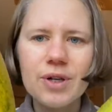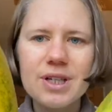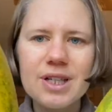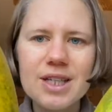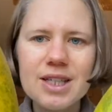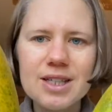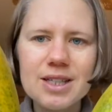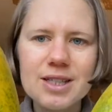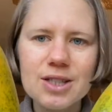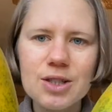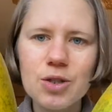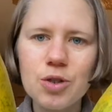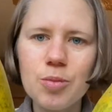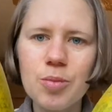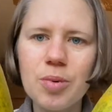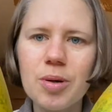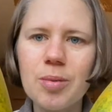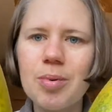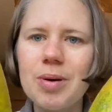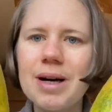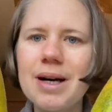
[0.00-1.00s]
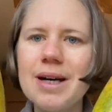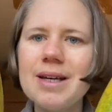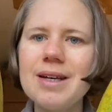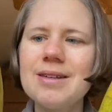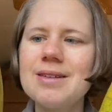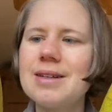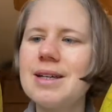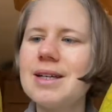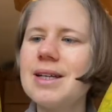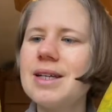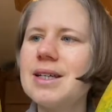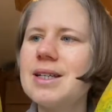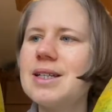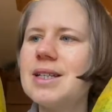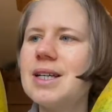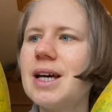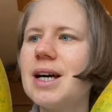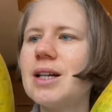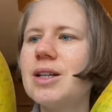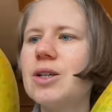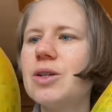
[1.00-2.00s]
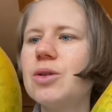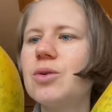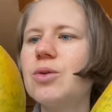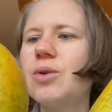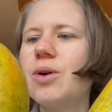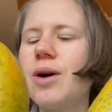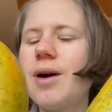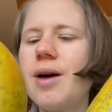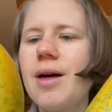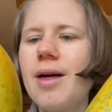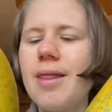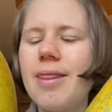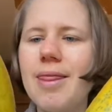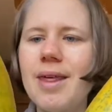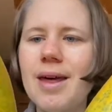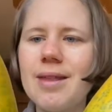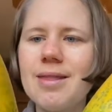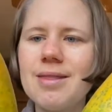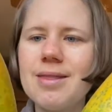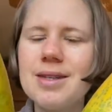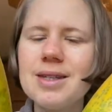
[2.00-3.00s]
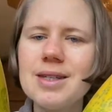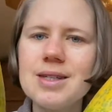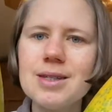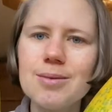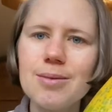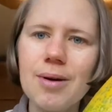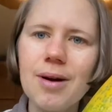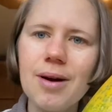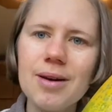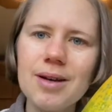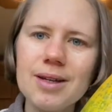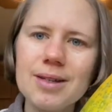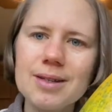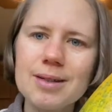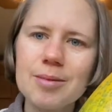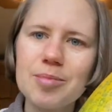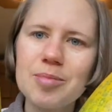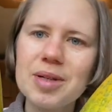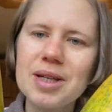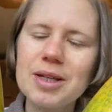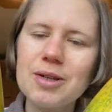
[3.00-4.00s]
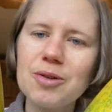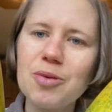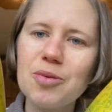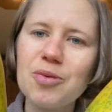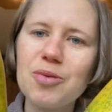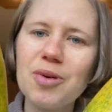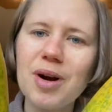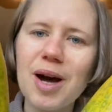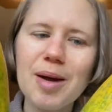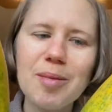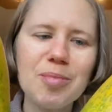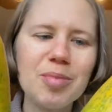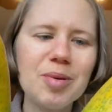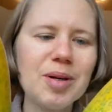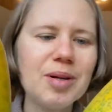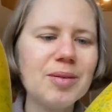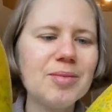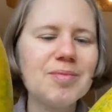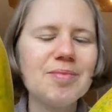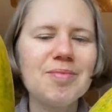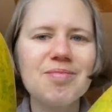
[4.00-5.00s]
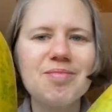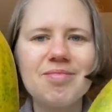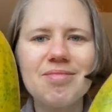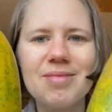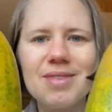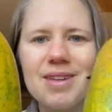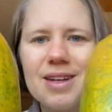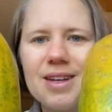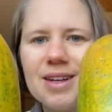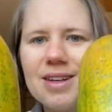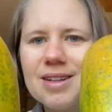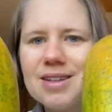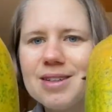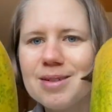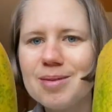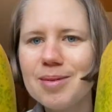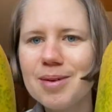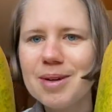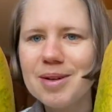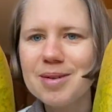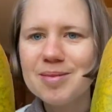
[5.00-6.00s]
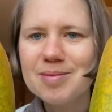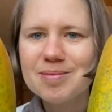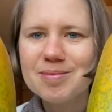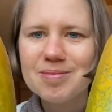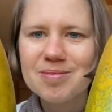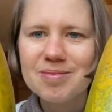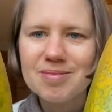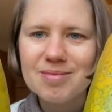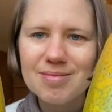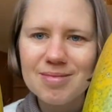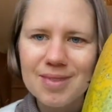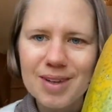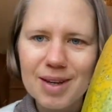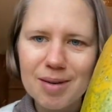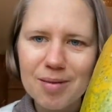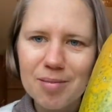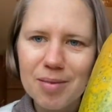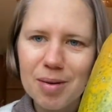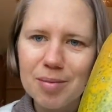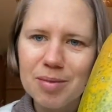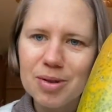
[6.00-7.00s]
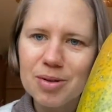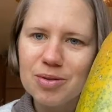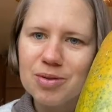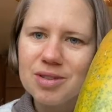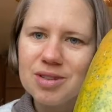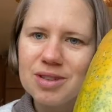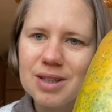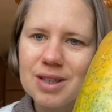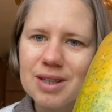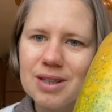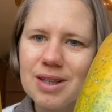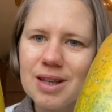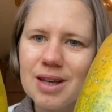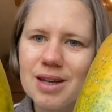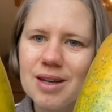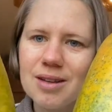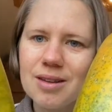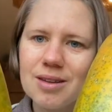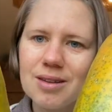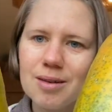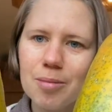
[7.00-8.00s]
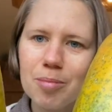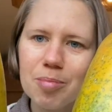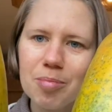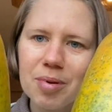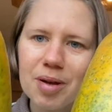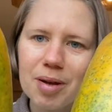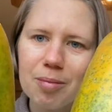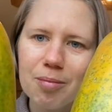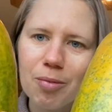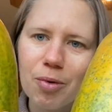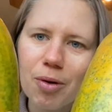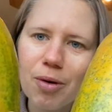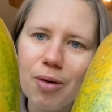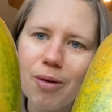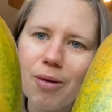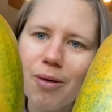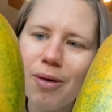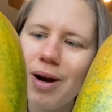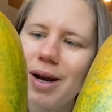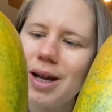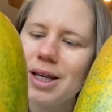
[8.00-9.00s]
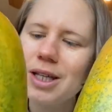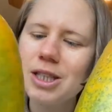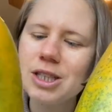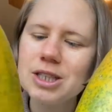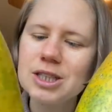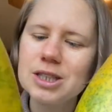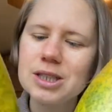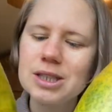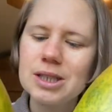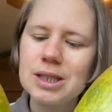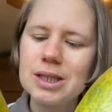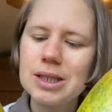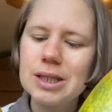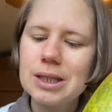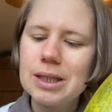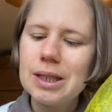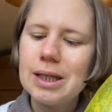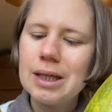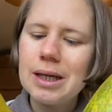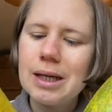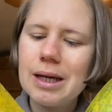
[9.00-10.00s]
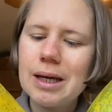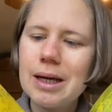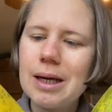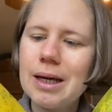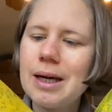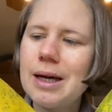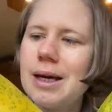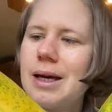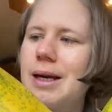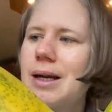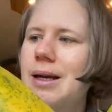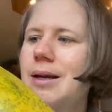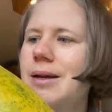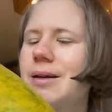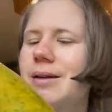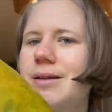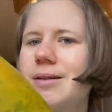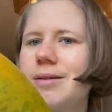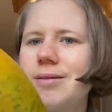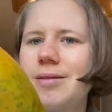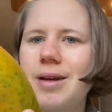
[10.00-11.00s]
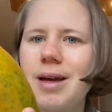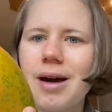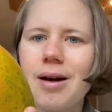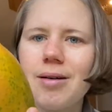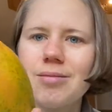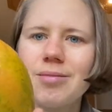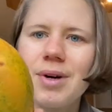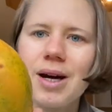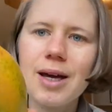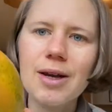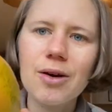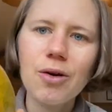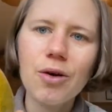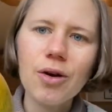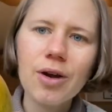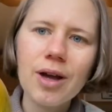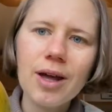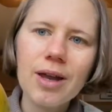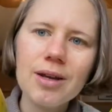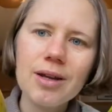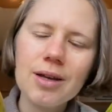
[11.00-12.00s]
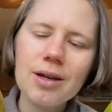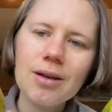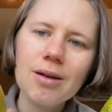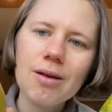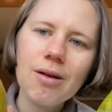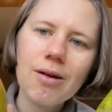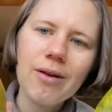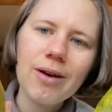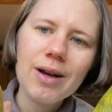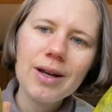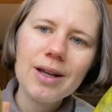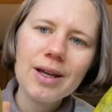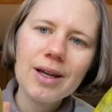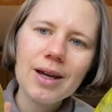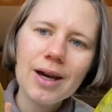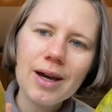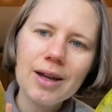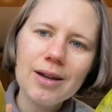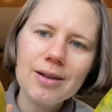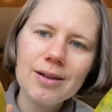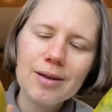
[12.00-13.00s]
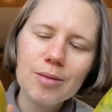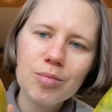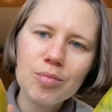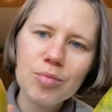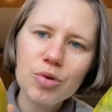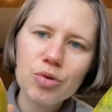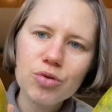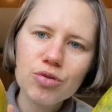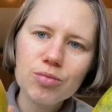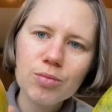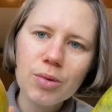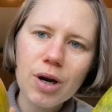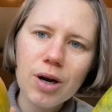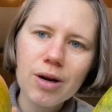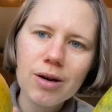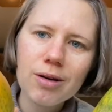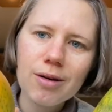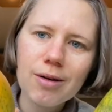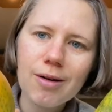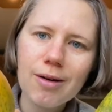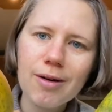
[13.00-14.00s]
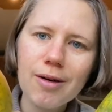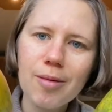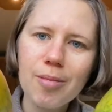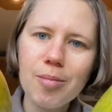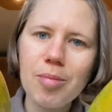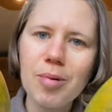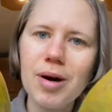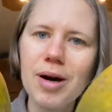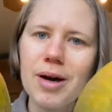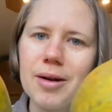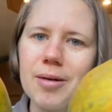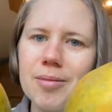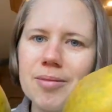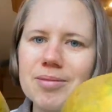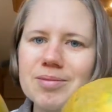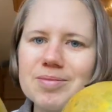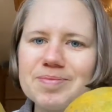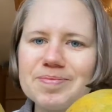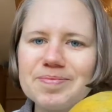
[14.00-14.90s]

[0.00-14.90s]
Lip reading: these two papayas, I can tell you that this one is a bit riper than this one. And maybe you see it that it's a bit more orange. And yeah, I already got a bruise mark on the bottom.